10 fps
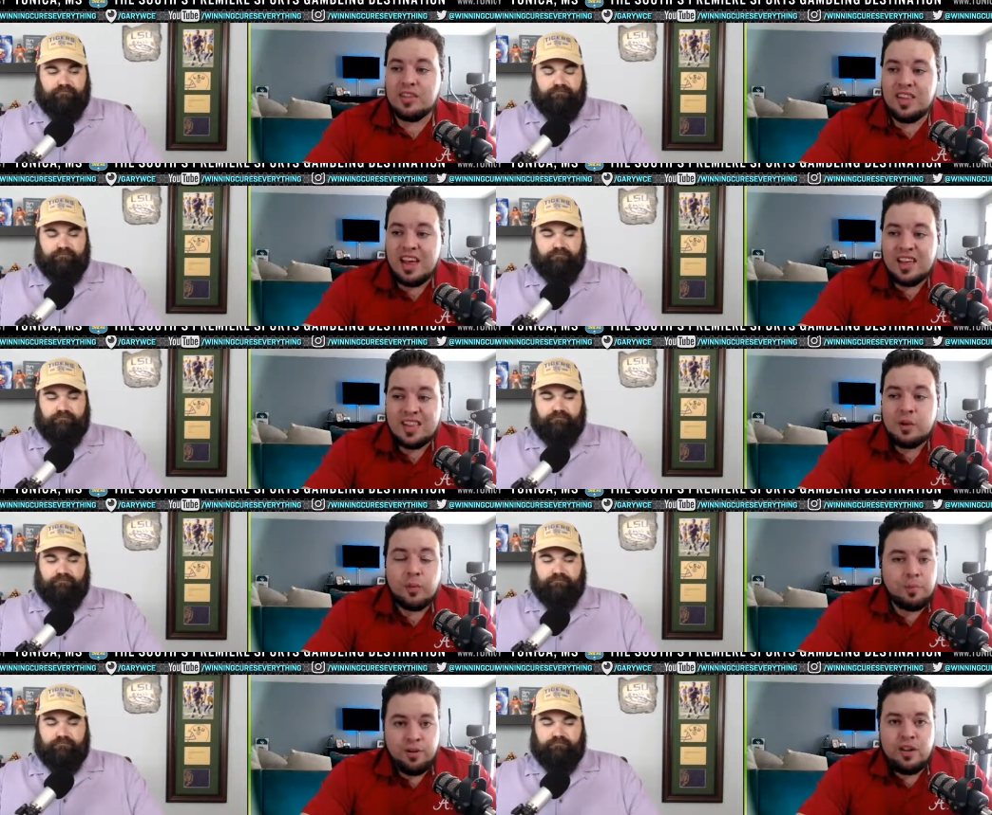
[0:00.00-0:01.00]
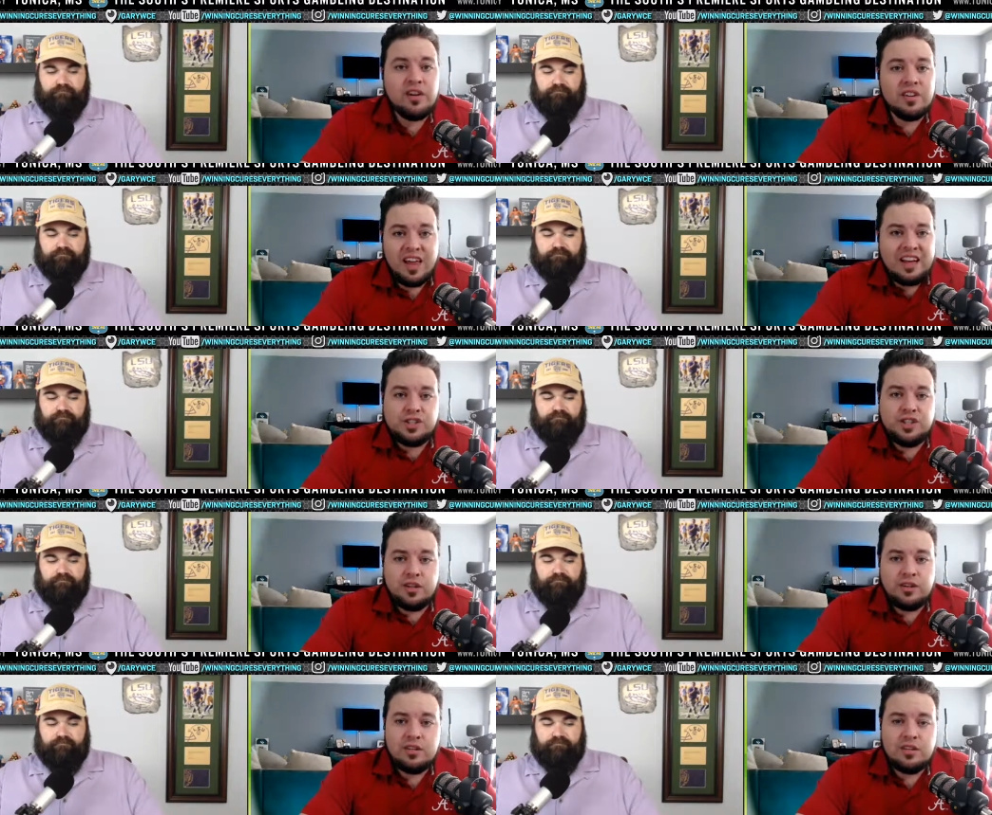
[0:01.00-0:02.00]
Speaker 1: They they were pretty good last
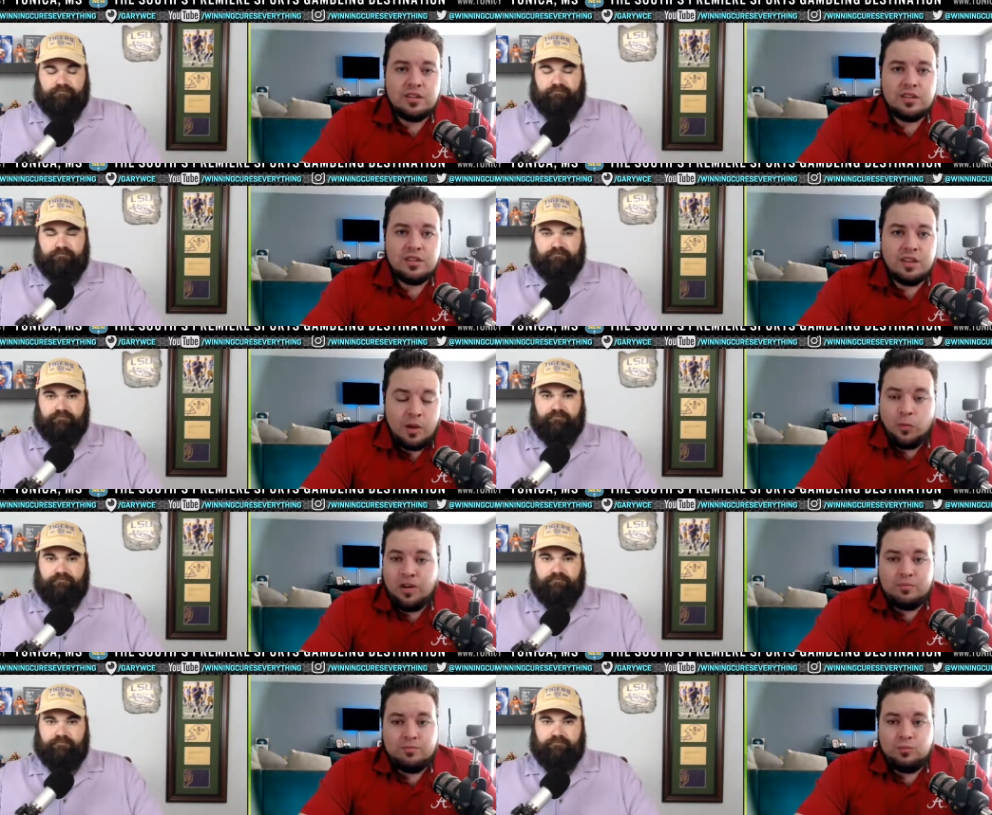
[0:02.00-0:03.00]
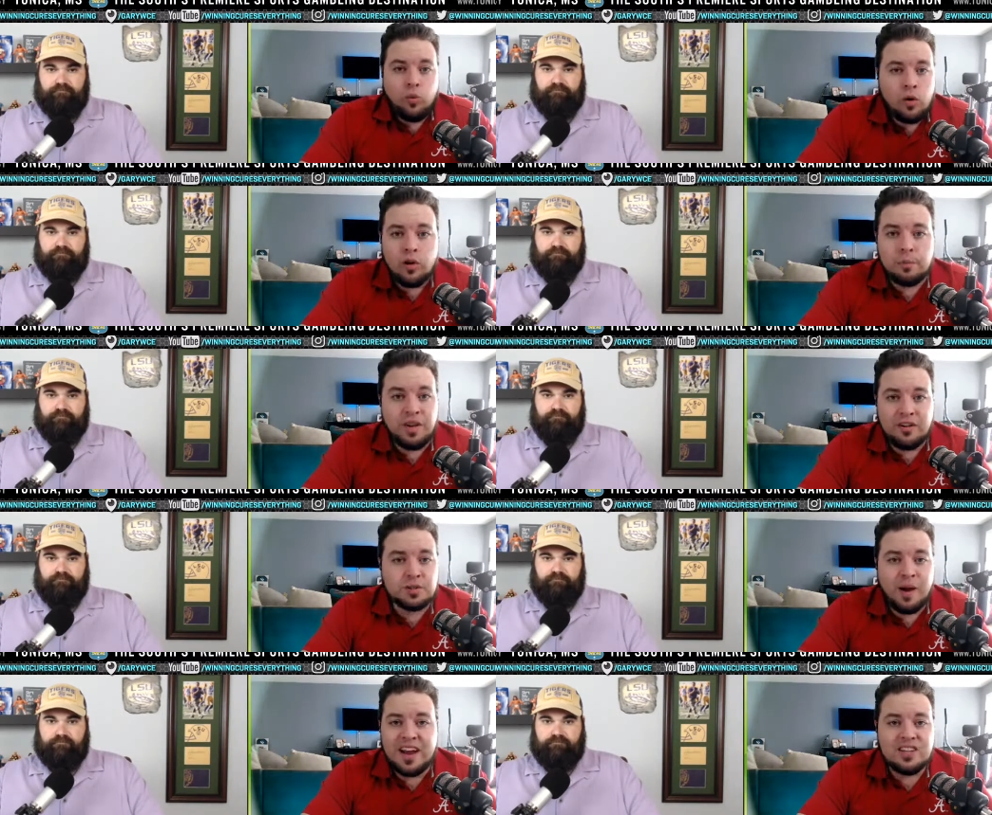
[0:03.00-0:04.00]
year. They weren't world beaters
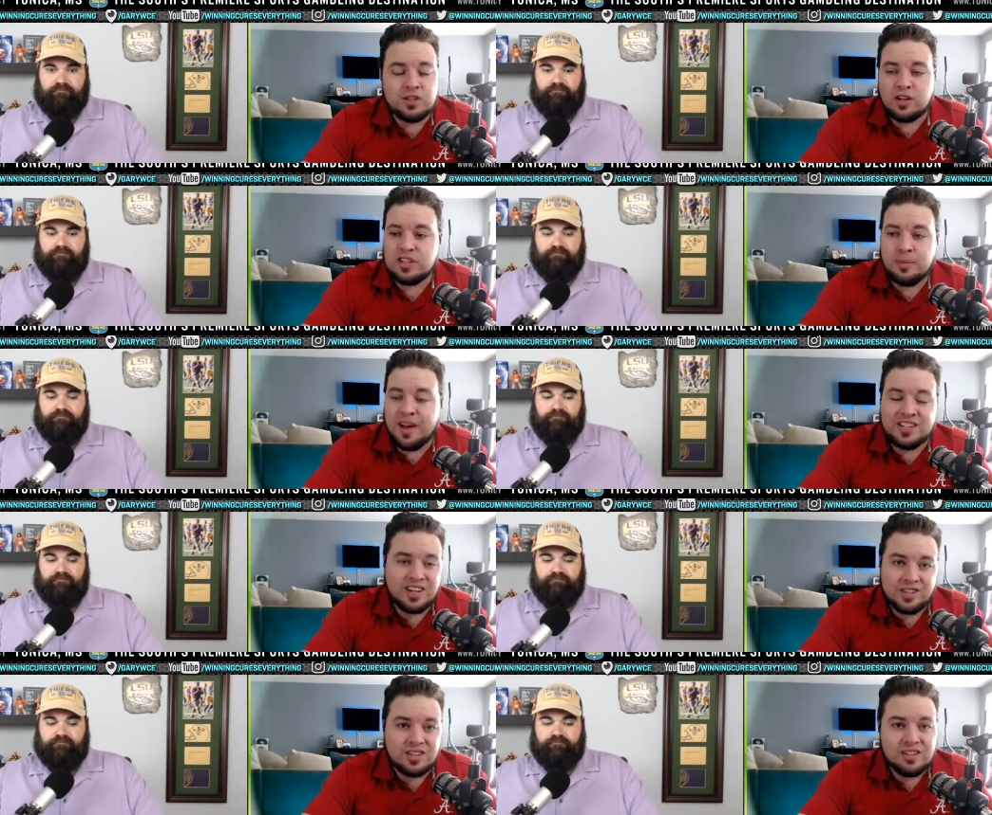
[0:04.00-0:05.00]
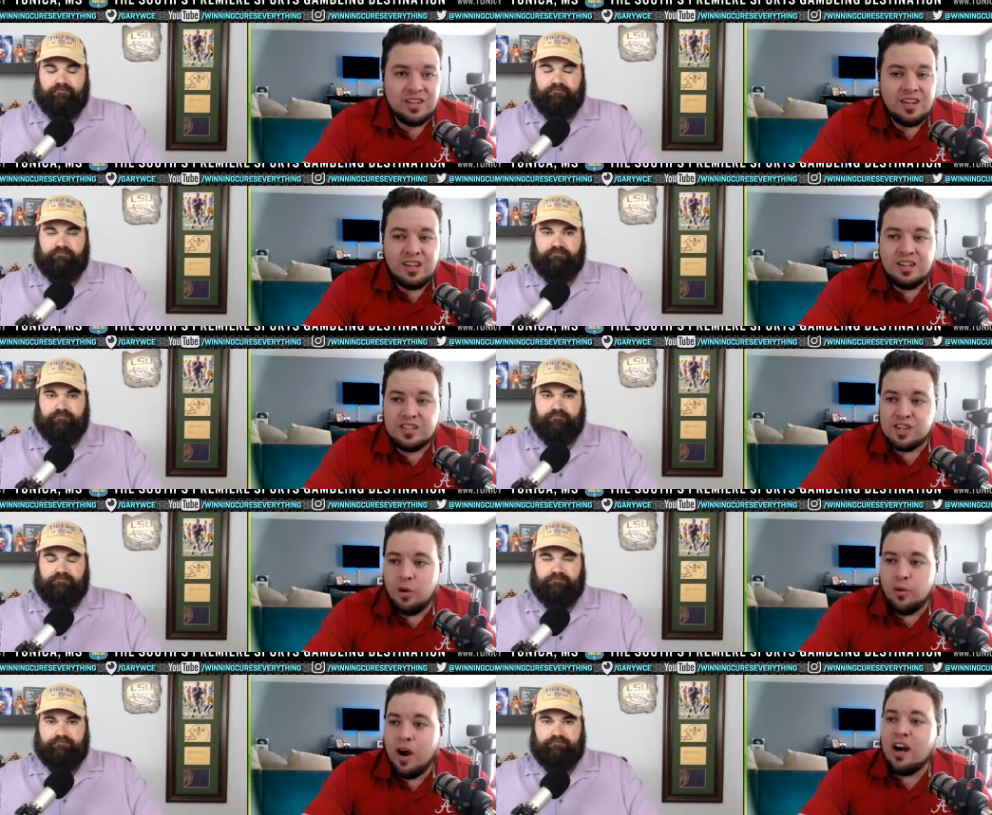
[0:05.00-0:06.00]
by any stretch of the imagination.
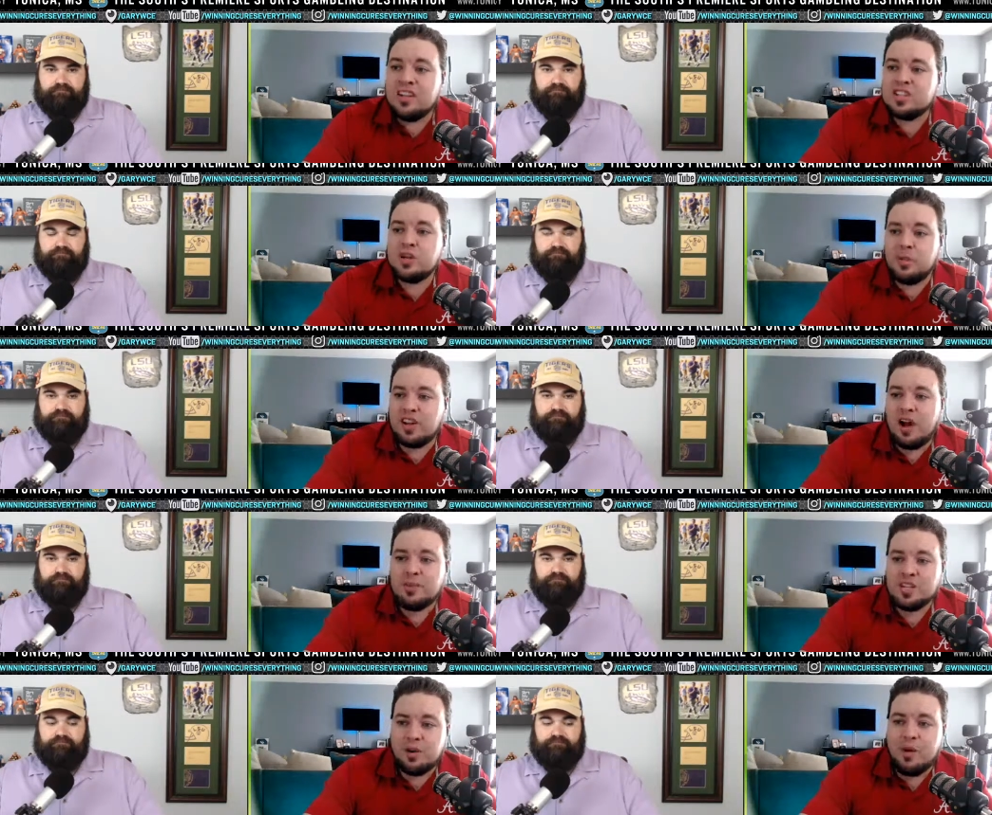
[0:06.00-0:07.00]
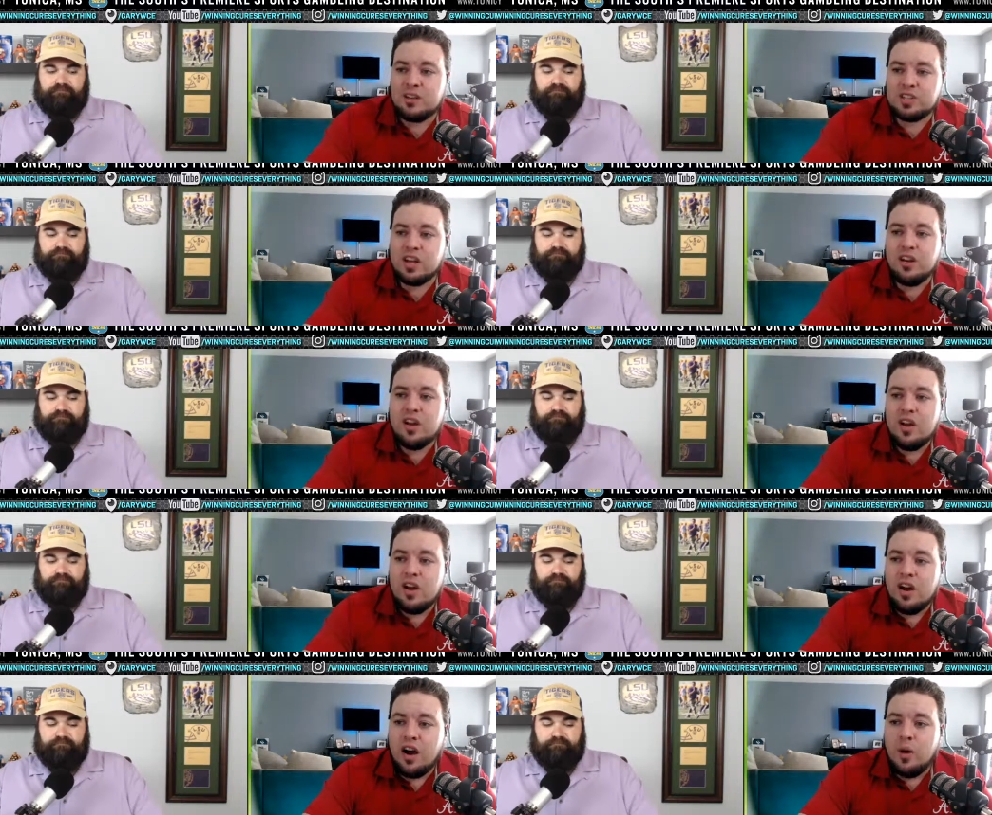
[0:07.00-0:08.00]
So uh, let's jump in the comments here. Michael said,
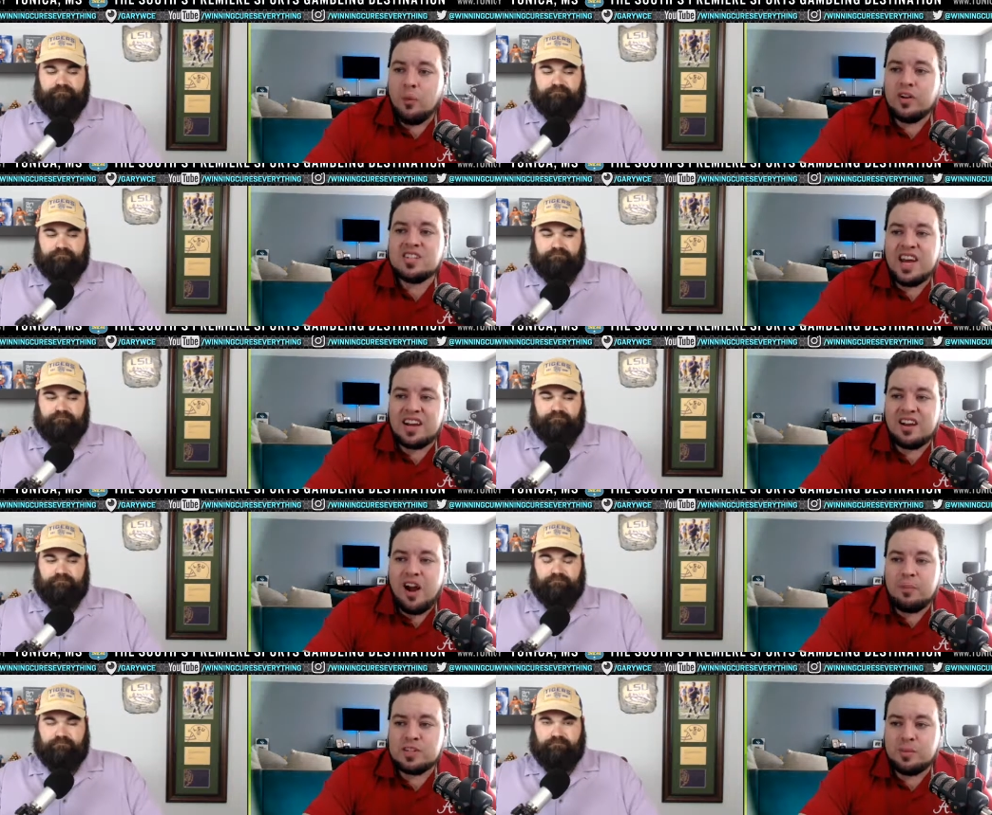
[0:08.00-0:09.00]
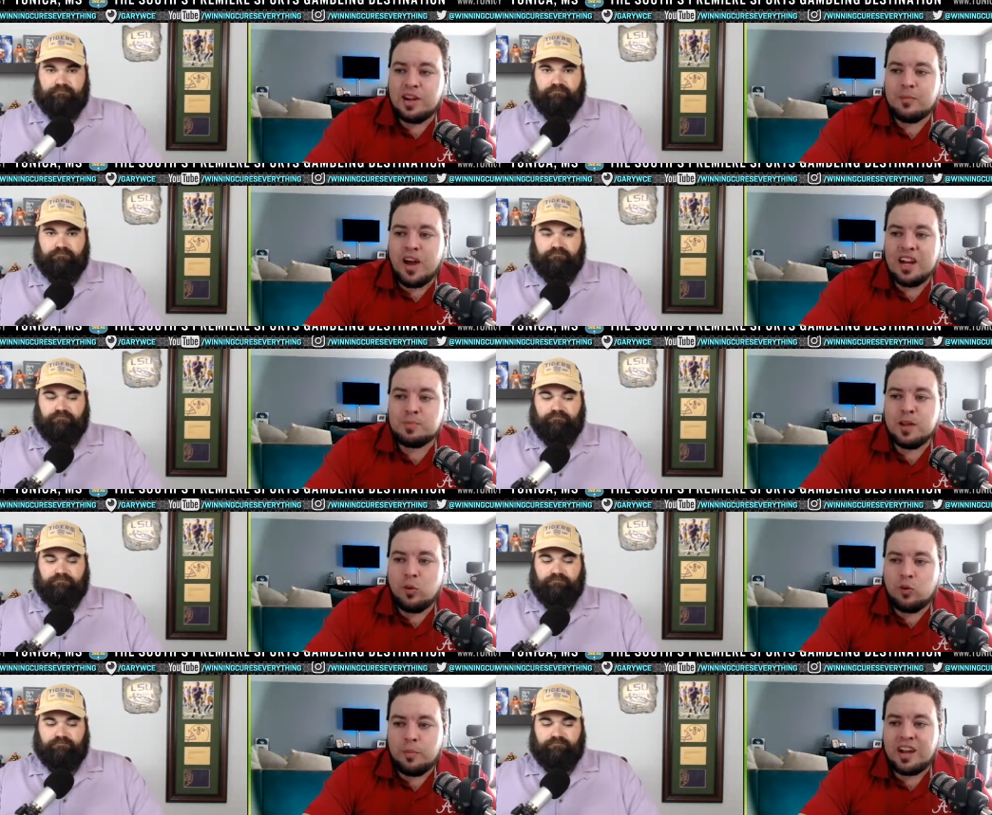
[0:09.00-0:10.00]
uh, what does Dak accomplish to make him the highest paid
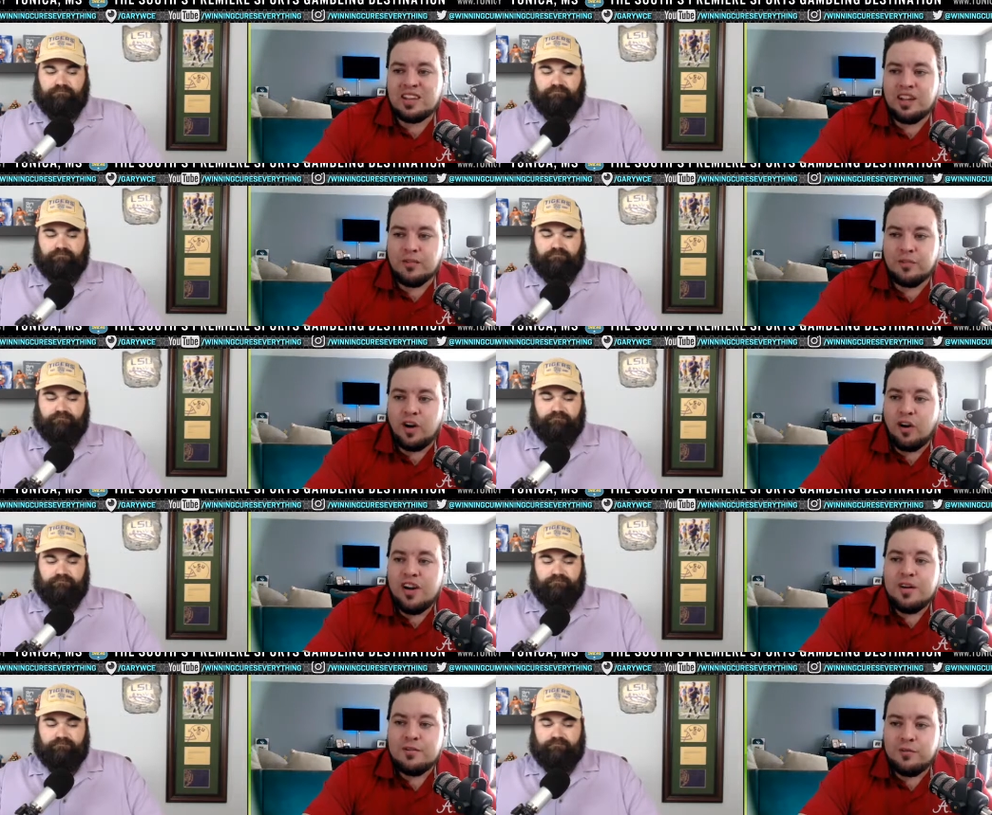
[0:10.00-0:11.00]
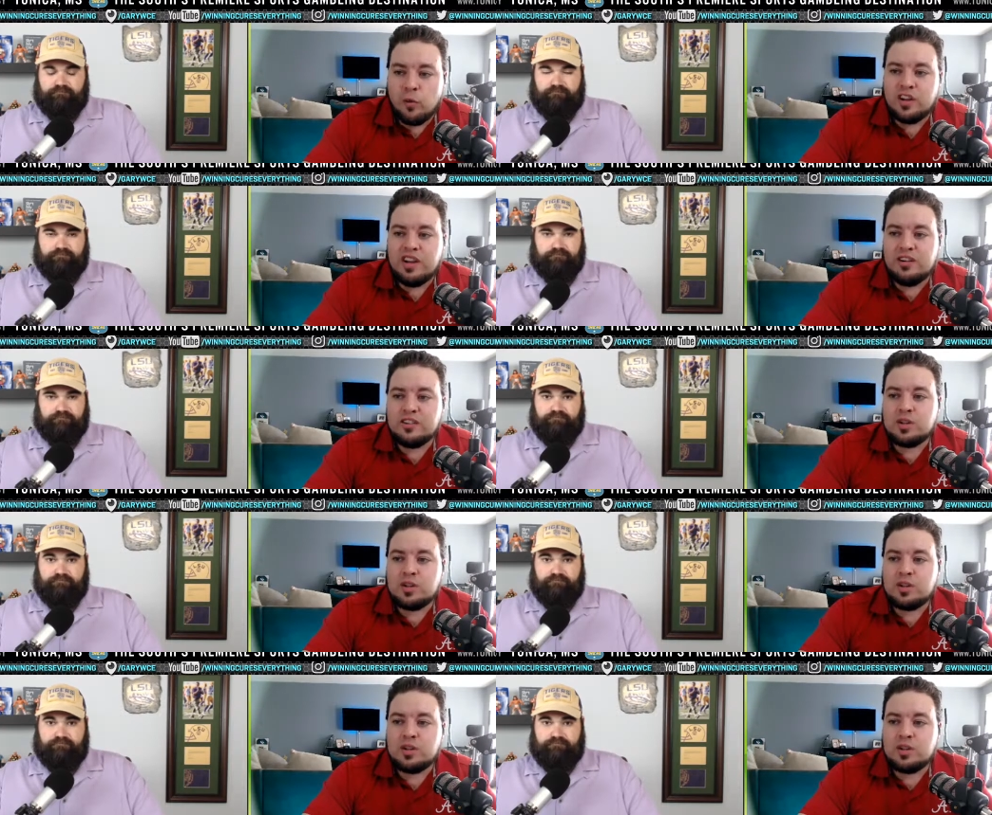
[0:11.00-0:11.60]
quarterback in the N F L? Four years,